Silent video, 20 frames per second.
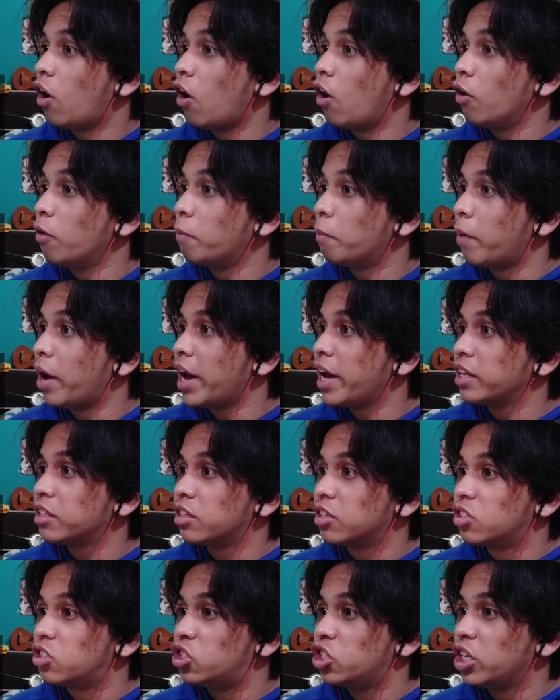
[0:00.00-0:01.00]
All
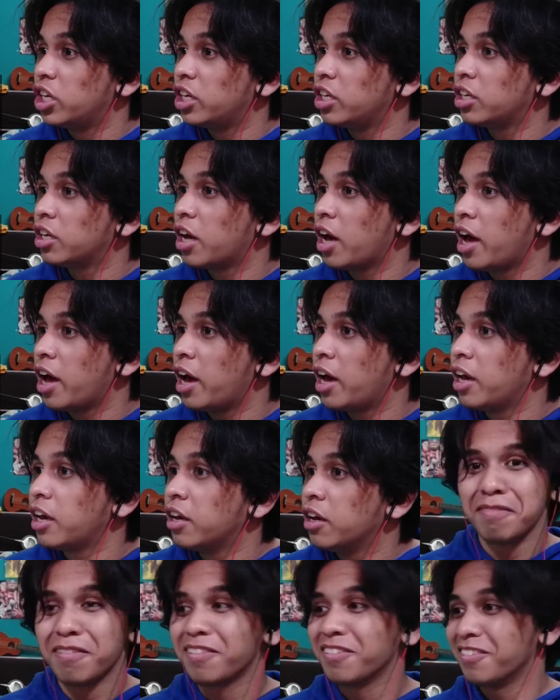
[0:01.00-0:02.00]
Might, the Jean
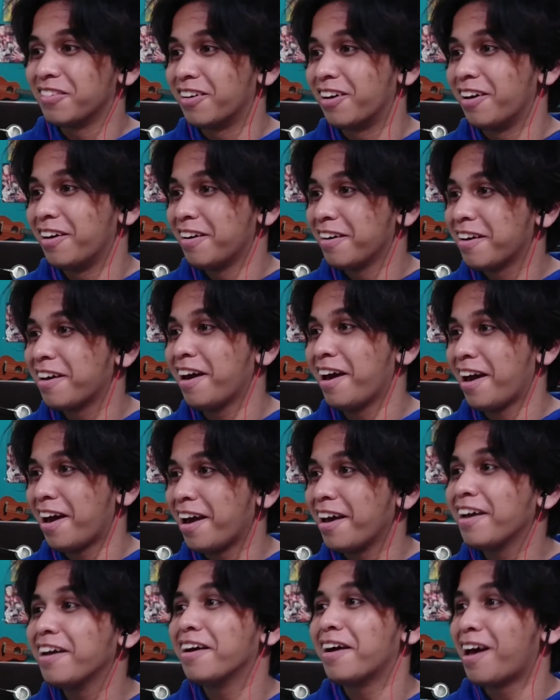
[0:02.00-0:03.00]
guy.
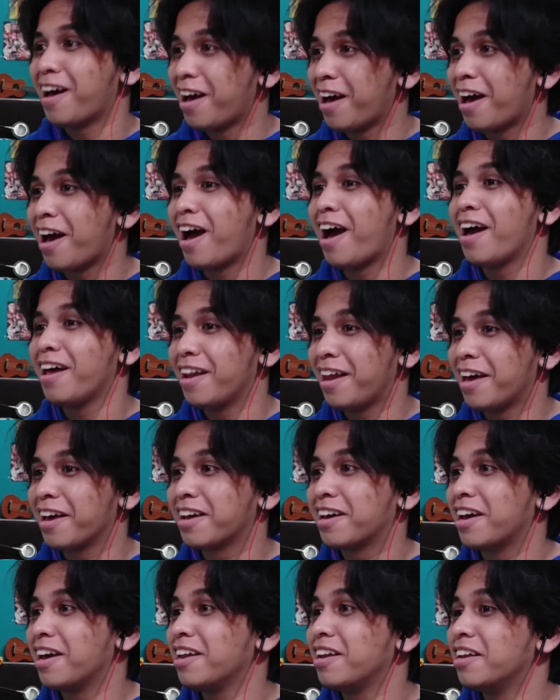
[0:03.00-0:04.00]
Okay, I
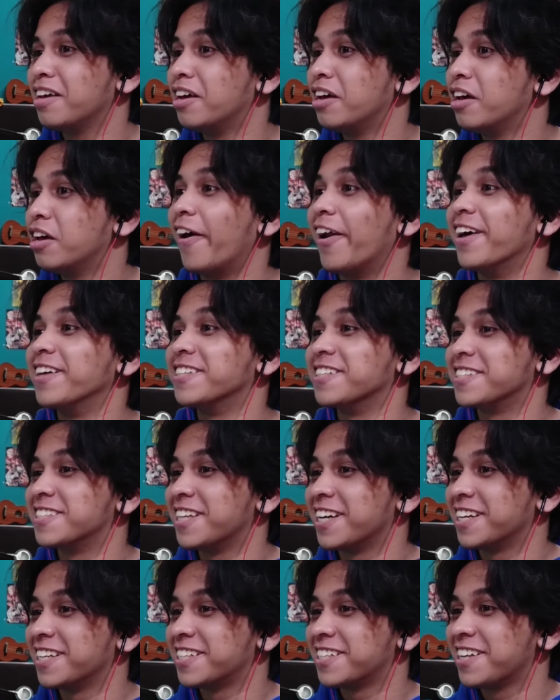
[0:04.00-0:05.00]
like it. Oh, that's a
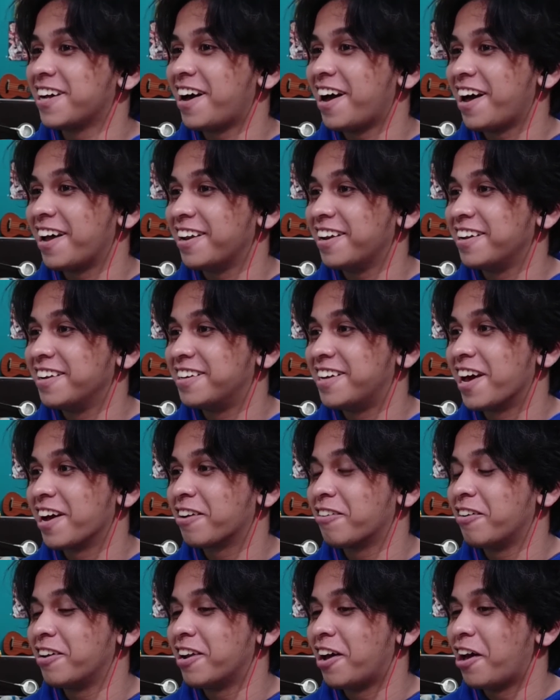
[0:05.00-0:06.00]
sick shot.
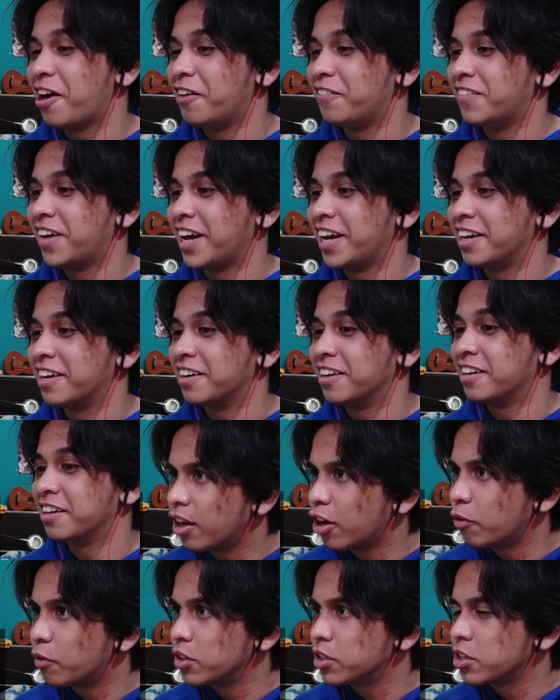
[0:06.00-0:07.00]
Deku and All Might.
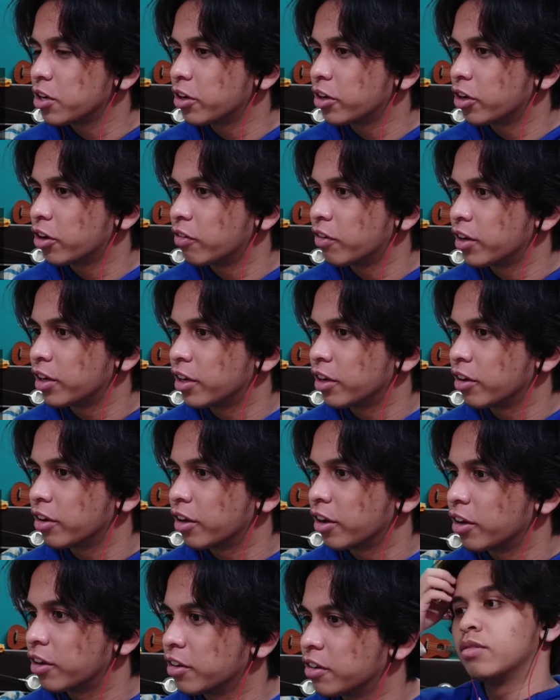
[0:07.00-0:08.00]
Oh, we're starting already,
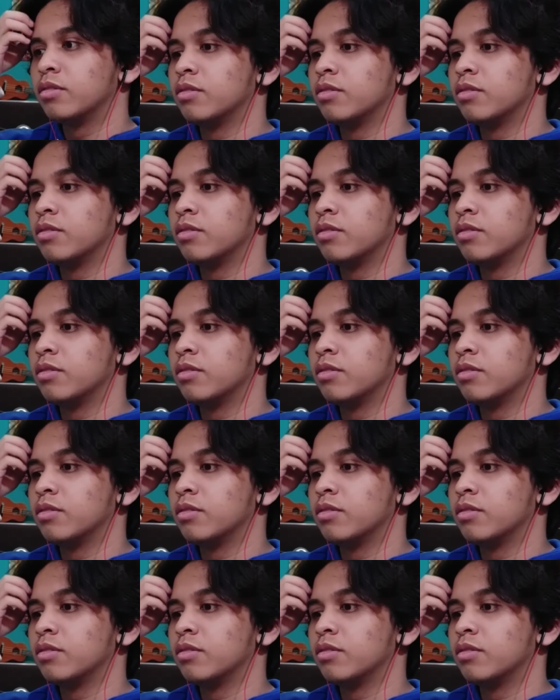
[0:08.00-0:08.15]
okay.